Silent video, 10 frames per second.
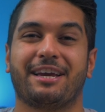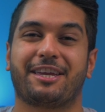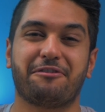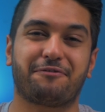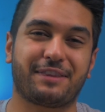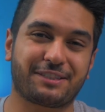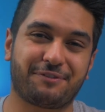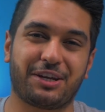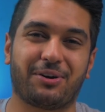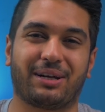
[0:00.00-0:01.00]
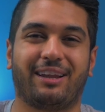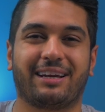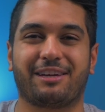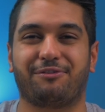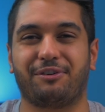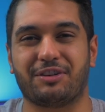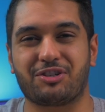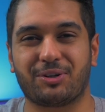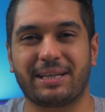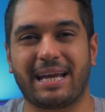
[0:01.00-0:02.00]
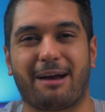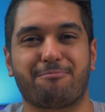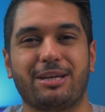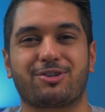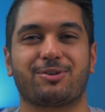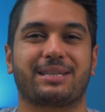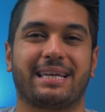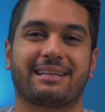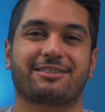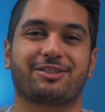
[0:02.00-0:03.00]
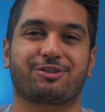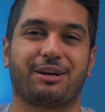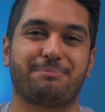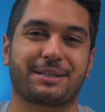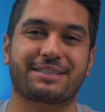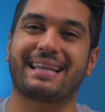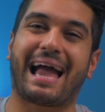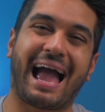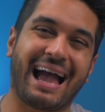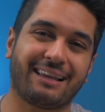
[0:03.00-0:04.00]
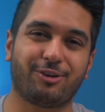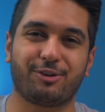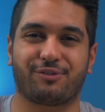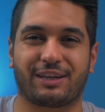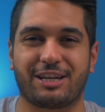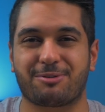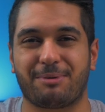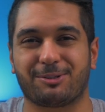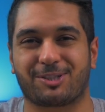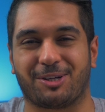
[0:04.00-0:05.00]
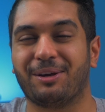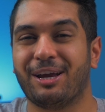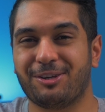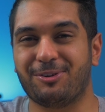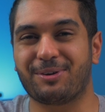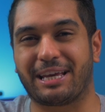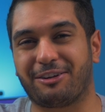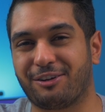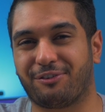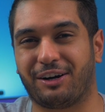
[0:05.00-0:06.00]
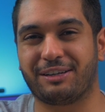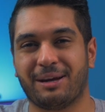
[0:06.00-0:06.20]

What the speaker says: Give this video a like if you've enjoyed it, and make sure to hit that subscribe button and notification bell so you get notified.